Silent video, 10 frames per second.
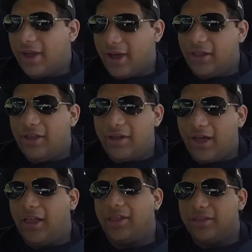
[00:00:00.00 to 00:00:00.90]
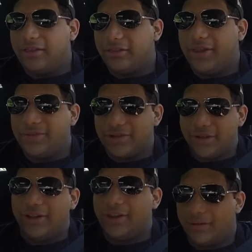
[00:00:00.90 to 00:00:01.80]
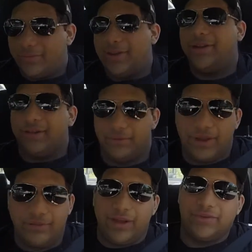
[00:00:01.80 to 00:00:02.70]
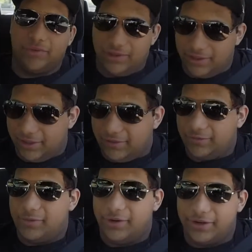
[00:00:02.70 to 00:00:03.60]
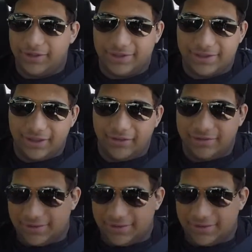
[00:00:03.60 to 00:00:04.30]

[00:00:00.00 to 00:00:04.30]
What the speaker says: I'll keep trying to get them in, like maybe as we leave work and stuff,